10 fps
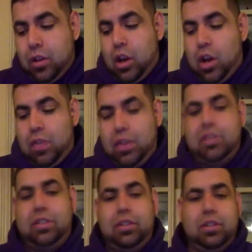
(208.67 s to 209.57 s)
on
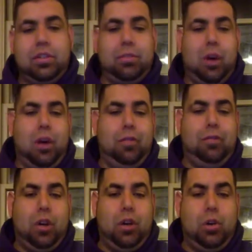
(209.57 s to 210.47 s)
this small
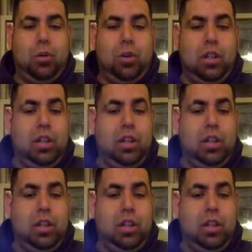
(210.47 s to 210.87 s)
phone,